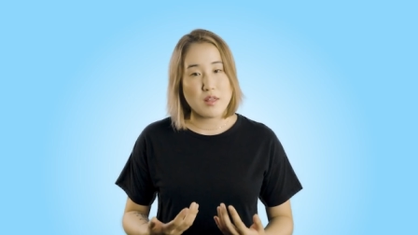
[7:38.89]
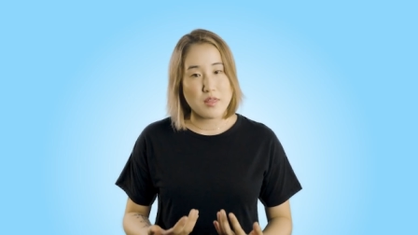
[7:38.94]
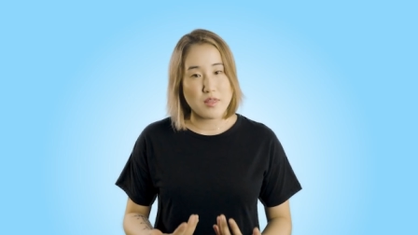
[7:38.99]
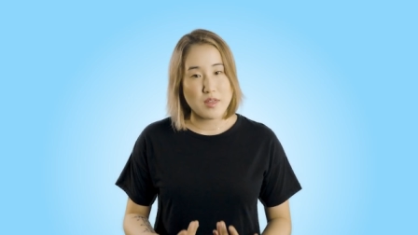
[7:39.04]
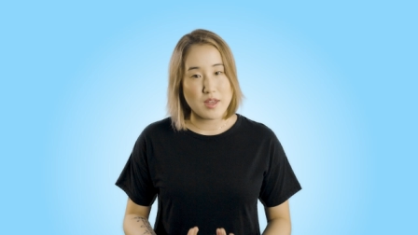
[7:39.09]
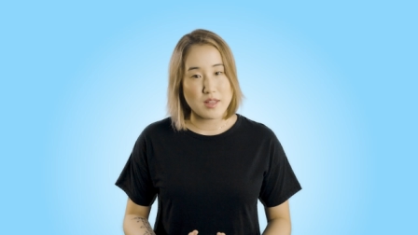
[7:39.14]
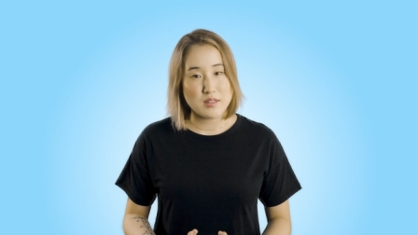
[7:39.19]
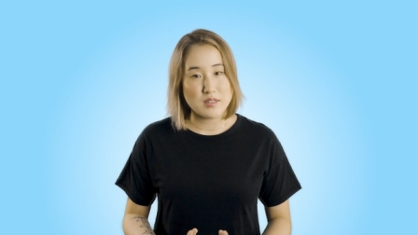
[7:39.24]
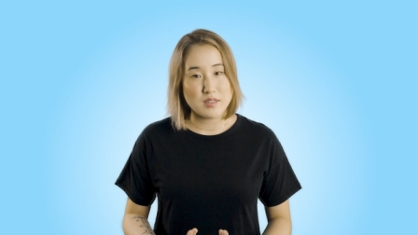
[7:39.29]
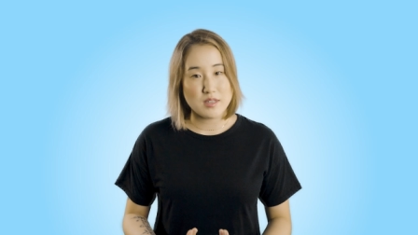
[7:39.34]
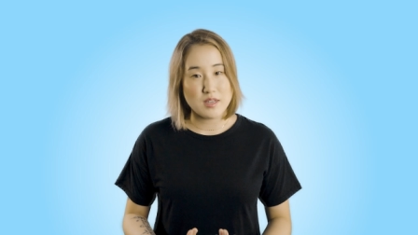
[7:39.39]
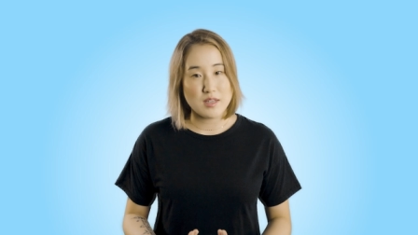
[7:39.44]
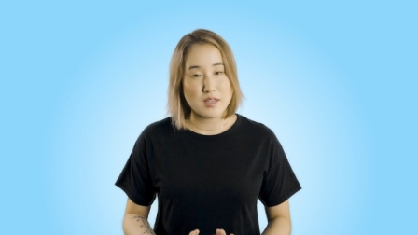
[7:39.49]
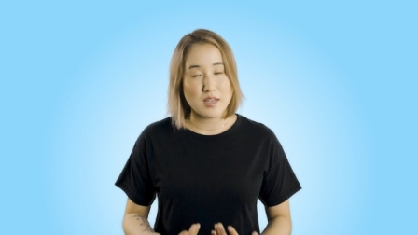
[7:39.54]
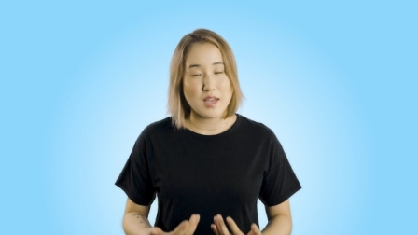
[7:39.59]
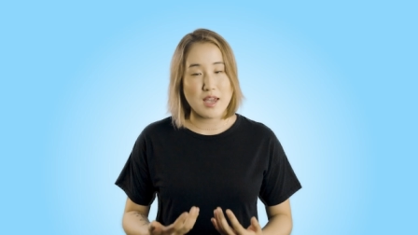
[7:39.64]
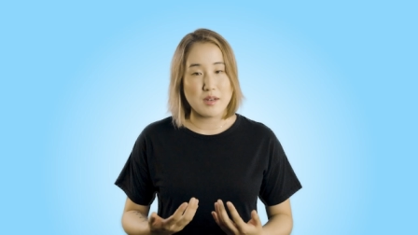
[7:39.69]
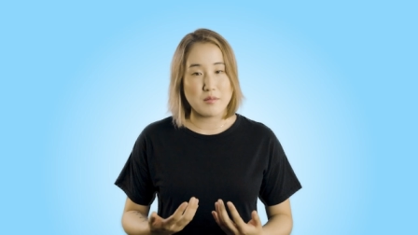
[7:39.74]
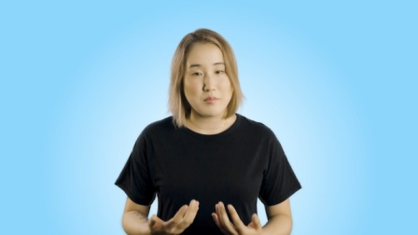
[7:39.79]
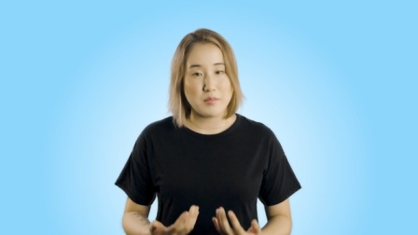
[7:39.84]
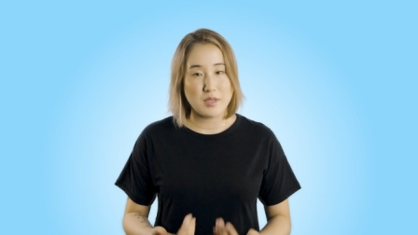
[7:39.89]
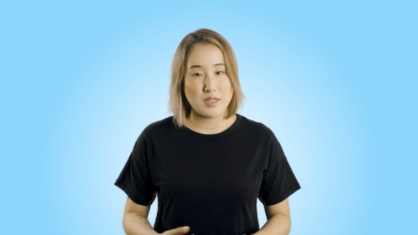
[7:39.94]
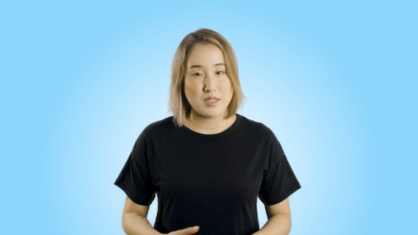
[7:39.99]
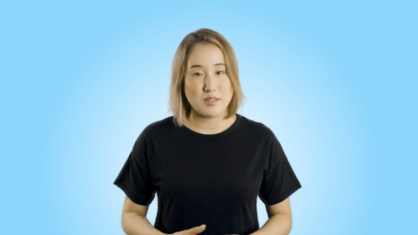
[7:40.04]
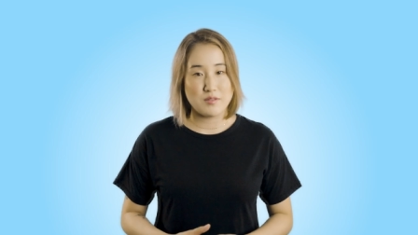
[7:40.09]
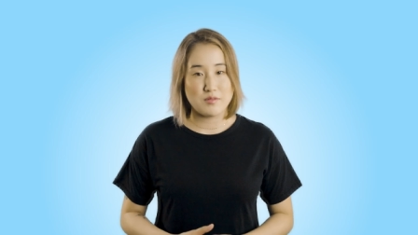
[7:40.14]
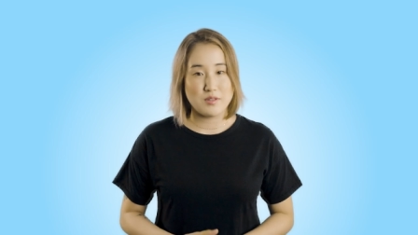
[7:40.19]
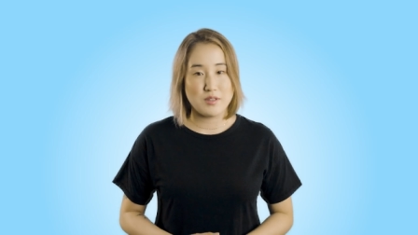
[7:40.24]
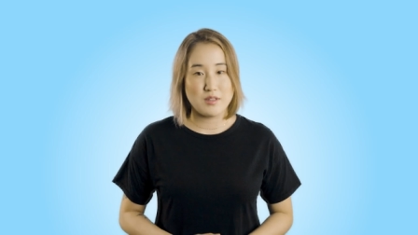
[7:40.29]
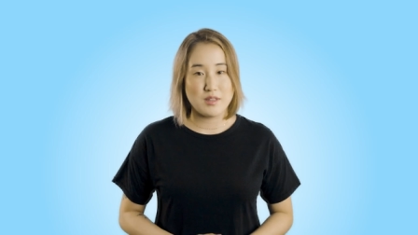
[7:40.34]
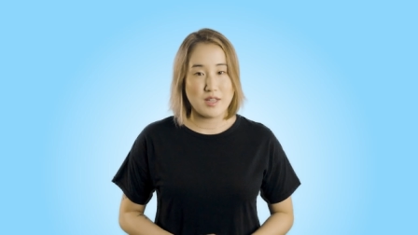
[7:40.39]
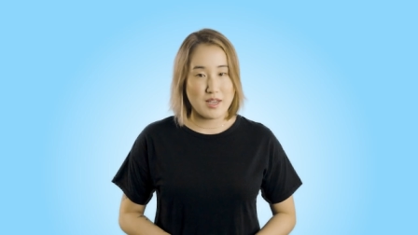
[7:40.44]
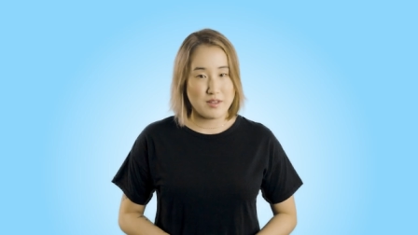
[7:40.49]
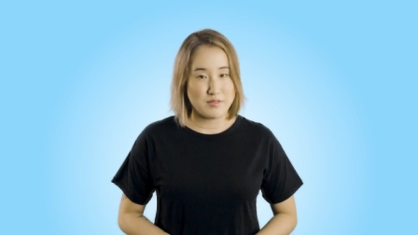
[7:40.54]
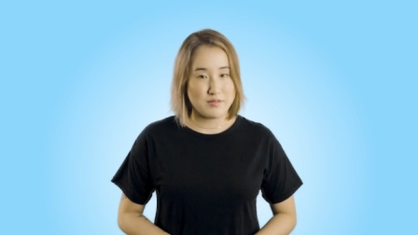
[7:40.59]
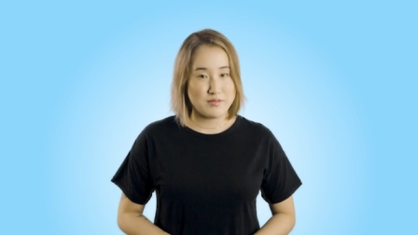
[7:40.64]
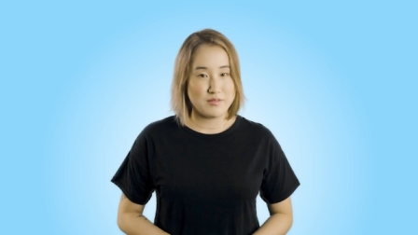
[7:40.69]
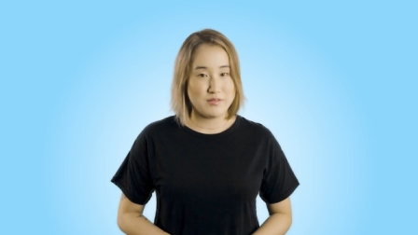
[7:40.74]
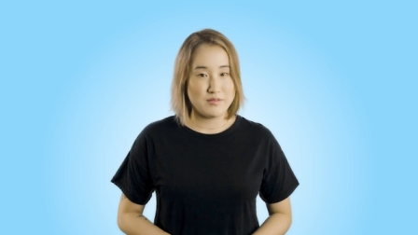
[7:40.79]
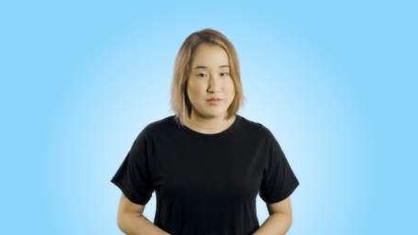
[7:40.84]
authentic and meaningful
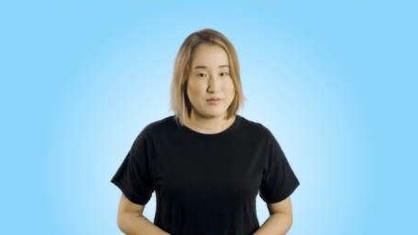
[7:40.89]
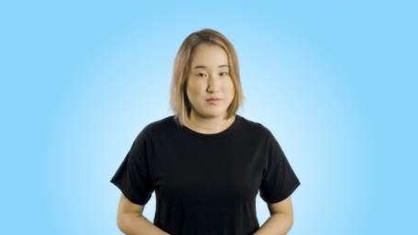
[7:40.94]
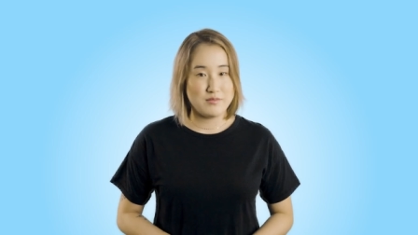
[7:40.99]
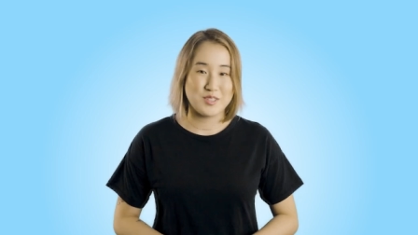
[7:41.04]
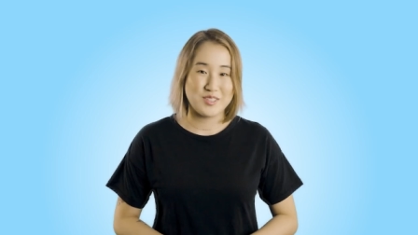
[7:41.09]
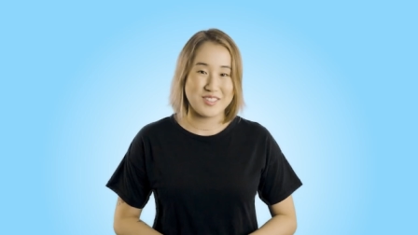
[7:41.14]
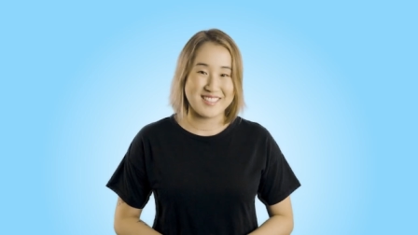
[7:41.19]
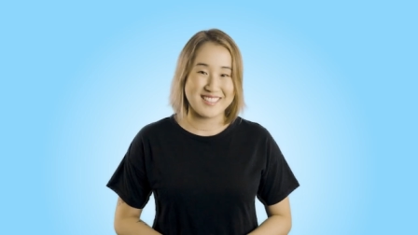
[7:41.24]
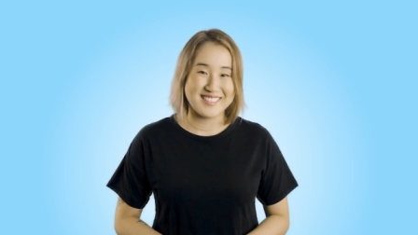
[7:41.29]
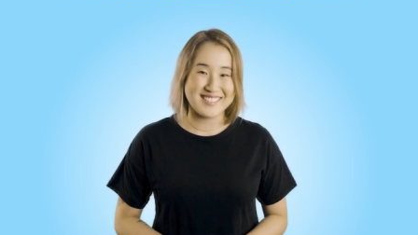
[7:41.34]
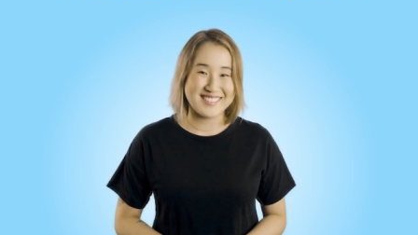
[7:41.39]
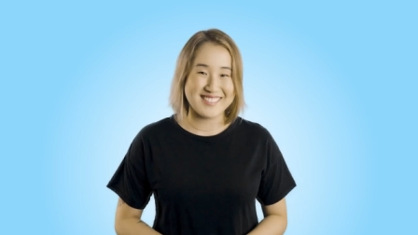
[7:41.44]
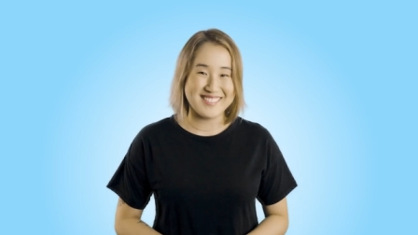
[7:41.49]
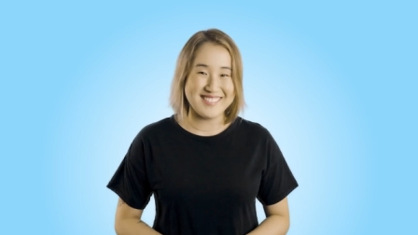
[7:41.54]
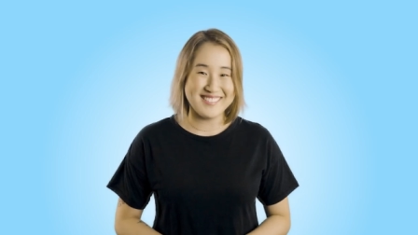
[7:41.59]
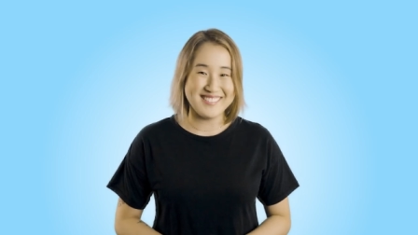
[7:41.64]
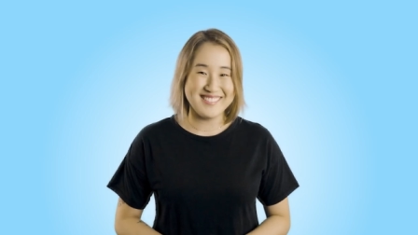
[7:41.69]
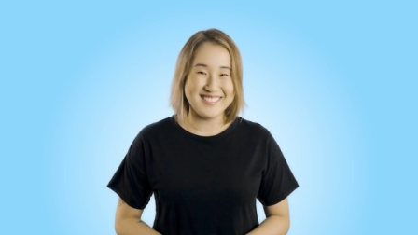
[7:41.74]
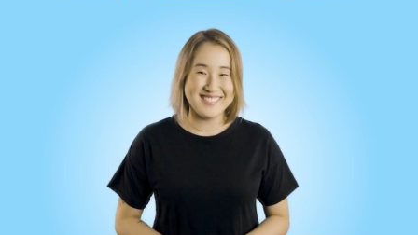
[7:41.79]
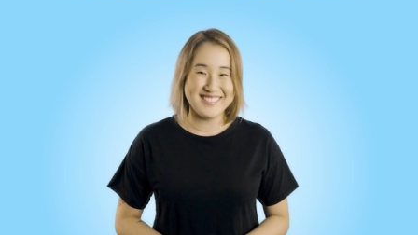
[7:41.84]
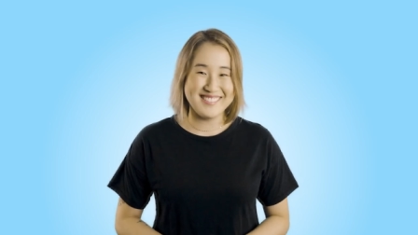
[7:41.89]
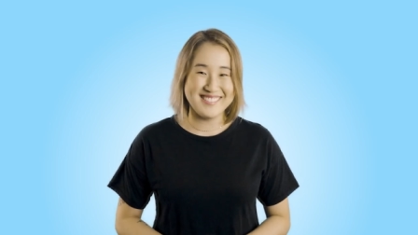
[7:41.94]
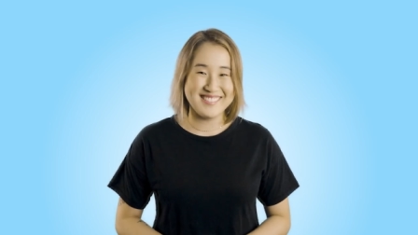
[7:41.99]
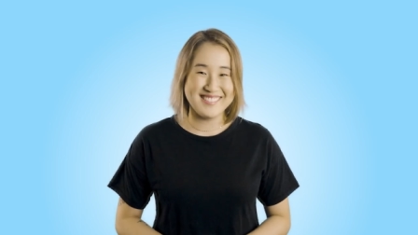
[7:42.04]
life. Don't you think so?